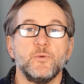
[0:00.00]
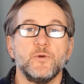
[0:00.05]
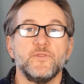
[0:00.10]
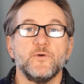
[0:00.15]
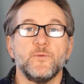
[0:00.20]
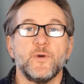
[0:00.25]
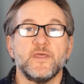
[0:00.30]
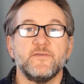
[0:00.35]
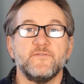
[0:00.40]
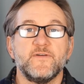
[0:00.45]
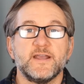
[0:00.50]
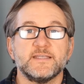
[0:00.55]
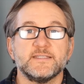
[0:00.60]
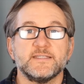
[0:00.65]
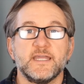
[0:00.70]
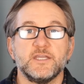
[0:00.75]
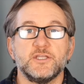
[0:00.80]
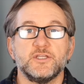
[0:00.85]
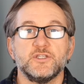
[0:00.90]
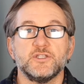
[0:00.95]
with the way the
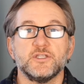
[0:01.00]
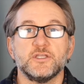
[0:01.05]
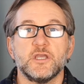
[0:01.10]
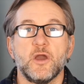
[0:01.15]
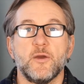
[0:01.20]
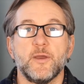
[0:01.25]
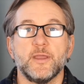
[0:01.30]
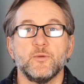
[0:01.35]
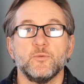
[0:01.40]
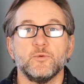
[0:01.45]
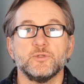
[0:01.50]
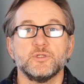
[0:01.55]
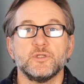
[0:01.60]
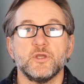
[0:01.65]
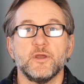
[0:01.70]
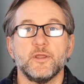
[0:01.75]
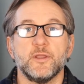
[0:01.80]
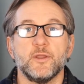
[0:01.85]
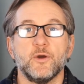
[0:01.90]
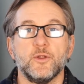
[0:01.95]
vaccinations are going and what's
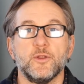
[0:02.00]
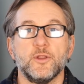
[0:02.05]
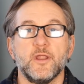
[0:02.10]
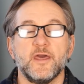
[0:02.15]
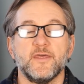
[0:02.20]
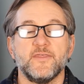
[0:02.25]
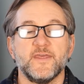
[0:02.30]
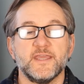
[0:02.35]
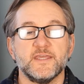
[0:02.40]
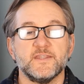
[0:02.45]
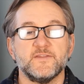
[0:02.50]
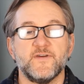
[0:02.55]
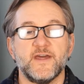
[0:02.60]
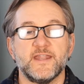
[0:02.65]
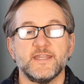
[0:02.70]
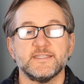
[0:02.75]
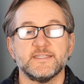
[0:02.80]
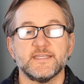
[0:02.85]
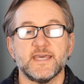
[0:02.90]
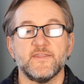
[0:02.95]
going on, I think it's
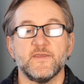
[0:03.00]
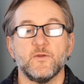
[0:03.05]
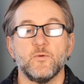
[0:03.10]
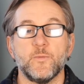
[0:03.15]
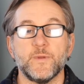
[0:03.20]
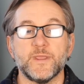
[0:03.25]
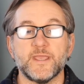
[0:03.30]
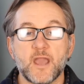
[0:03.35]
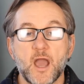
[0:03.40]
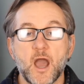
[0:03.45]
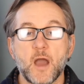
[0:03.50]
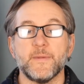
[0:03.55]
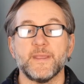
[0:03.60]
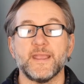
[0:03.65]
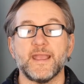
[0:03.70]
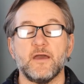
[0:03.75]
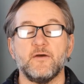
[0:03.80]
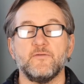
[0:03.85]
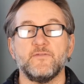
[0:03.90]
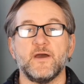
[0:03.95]
fair to say that we'll be
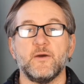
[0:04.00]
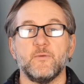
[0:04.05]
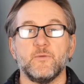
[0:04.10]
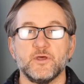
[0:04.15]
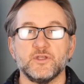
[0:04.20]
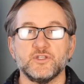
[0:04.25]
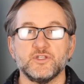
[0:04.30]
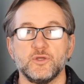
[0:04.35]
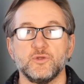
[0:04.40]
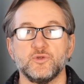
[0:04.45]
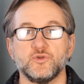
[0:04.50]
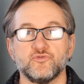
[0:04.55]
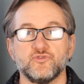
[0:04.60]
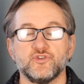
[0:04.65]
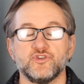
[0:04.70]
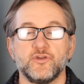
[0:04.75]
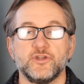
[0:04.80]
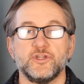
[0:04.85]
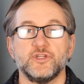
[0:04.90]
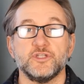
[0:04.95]
coming out of that with our social
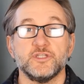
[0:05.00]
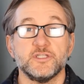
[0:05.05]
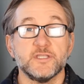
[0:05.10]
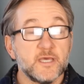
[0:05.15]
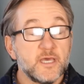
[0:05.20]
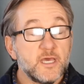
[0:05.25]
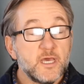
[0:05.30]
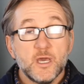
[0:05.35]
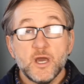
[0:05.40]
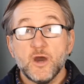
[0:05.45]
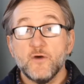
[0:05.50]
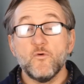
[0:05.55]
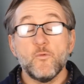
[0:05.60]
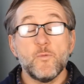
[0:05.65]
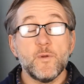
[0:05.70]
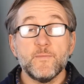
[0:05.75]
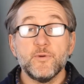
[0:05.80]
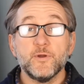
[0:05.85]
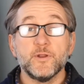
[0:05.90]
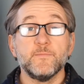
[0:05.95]
restrictions that have all
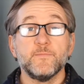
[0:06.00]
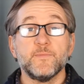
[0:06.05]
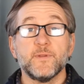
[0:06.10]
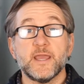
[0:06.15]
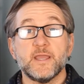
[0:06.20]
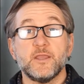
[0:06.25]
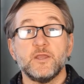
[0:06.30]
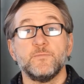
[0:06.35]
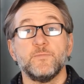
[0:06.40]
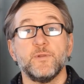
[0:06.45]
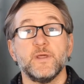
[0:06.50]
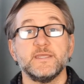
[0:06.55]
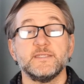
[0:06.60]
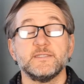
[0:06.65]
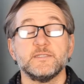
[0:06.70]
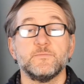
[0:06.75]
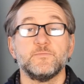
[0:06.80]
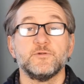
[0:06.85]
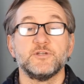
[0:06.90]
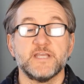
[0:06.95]
been put in good place
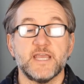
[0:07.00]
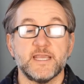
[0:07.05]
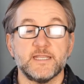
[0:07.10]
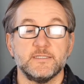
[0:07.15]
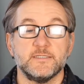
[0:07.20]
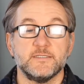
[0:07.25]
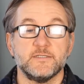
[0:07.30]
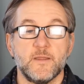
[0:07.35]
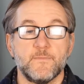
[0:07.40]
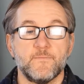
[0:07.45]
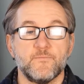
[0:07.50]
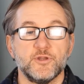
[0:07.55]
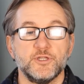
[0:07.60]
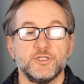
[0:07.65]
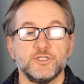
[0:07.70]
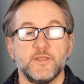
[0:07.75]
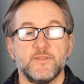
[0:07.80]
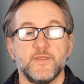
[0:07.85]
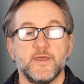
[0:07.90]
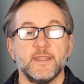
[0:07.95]
to protect us. I
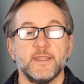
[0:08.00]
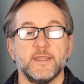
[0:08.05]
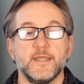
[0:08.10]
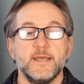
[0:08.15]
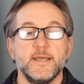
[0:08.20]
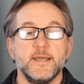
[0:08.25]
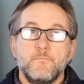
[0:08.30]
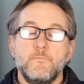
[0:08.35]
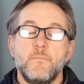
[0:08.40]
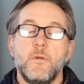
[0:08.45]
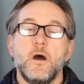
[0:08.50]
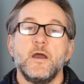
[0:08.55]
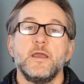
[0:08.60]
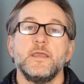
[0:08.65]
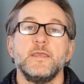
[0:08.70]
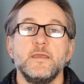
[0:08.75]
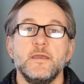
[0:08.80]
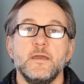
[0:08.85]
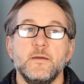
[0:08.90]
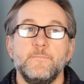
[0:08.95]
appreciate that.
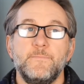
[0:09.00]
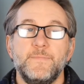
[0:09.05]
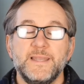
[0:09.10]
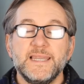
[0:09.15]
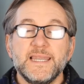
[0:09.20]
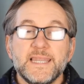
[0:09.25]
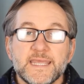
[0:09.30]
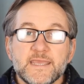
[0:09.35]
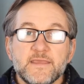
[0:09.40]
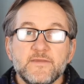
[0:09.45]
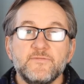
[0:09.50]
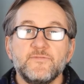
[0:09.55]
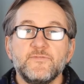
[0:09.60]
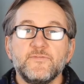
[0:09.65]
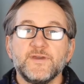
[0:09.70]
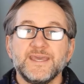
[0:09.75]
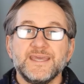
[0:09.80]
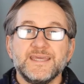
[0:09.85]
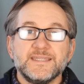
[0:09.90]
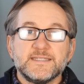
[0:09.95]
My
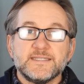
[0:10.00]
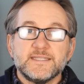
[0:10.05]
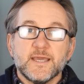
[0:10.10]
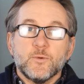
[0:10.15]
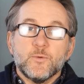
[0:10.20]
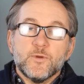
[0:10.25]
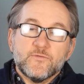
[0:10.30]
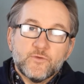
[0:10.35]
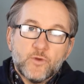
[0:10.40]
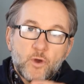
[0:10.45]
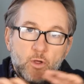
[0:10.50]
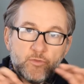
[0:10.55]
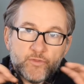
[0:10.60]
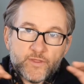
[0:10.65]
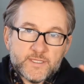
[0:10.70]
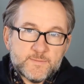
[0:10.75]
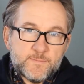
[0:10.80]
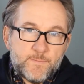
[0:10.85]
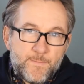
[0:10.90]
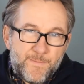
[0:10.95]
belief is that we've got
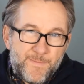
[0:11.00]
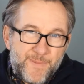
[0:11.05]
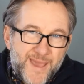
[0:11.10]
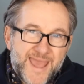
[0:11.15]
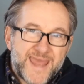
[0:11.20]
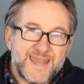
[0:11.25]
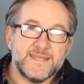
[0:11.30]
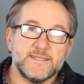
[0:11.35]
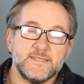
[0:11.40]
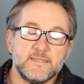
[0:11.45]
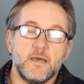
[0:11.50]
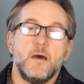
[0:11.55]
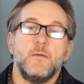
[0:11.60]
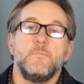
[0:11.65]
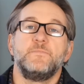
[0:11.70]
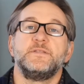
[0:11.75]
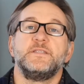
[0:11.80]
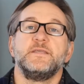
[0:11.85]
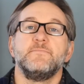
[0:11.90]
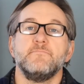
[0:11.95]
this
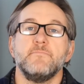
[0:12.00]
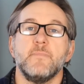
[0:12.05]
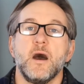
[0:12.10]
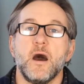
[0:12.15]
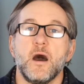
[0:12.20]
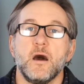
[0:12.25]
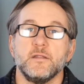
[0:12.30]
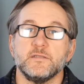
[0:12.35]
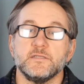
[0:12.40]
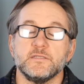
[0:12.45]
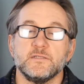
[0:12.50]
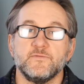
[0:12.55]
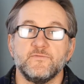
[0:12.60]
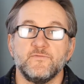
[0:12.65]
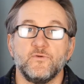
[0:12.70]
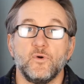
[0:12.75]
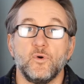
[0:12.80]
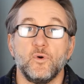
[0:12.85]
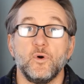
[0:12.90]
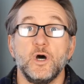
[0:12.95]
pent-up demand
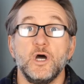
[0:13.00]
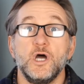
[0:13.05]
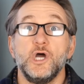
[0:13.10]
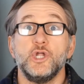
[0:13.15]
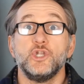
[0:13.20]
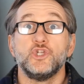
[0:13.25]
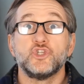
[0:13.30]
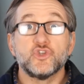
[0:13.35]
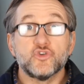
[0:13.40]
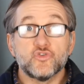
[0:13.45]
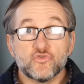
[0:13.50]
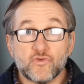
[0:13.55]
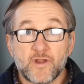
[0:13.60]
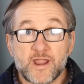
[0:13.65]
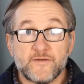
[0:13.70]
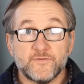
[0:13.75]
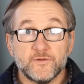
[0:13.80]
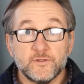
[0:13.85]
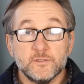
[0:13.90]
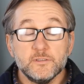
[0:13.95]
for
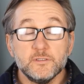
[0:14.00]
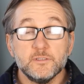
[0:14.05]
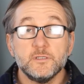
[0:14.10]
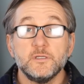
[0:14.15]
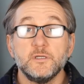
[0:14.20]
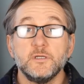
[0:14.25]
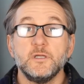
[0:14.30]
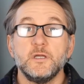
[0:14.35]
travel,